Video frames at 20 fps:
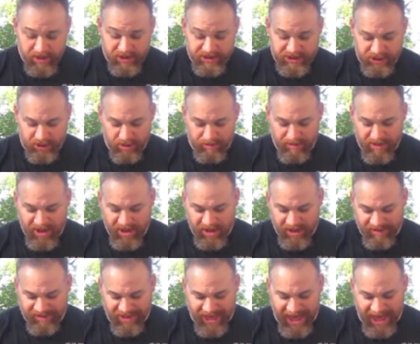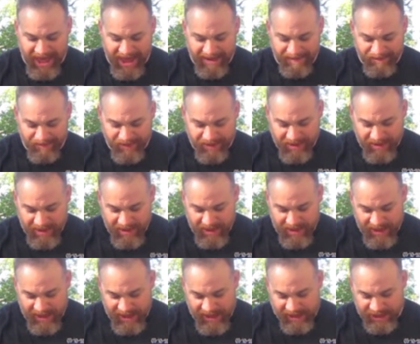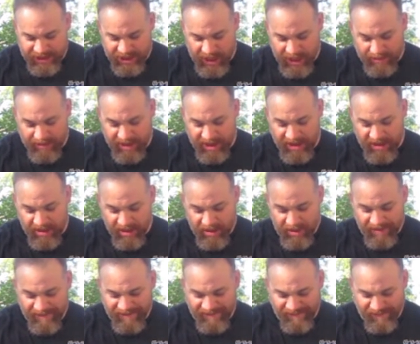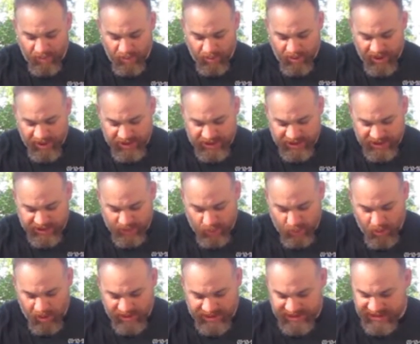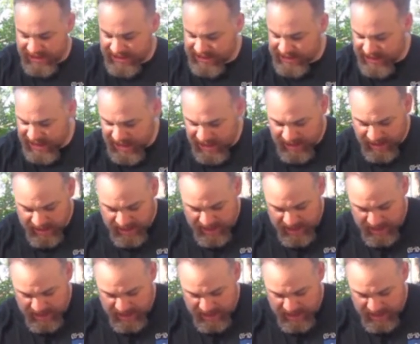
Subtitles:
So the middle of that is going to be 4 inches and 1/16.